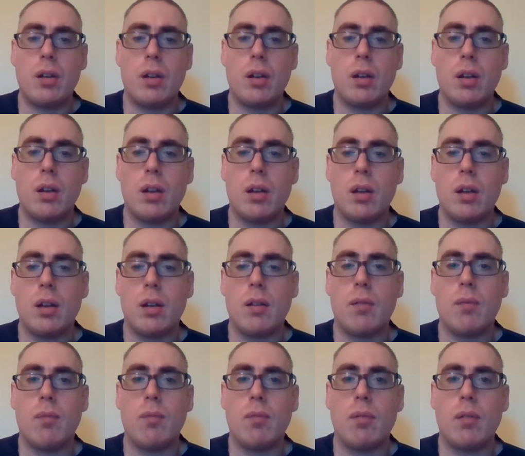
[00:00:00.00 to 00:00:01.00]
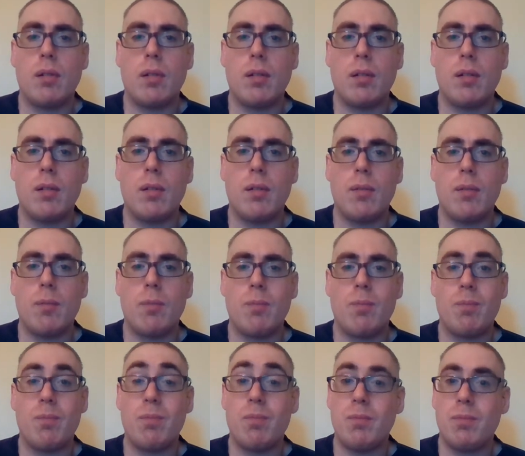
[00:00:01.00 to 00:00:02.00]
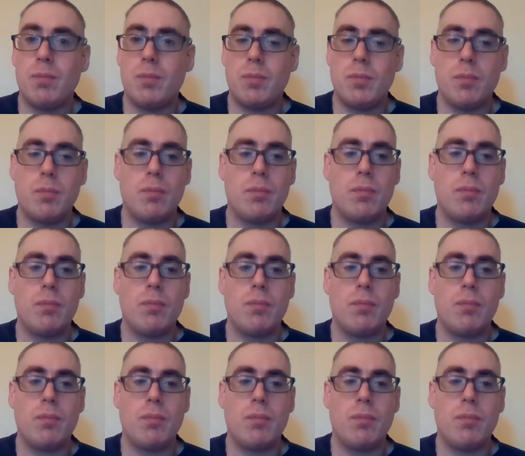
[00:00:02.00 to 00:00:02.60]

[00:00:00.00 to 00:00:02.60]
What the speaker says: Nobody speaks.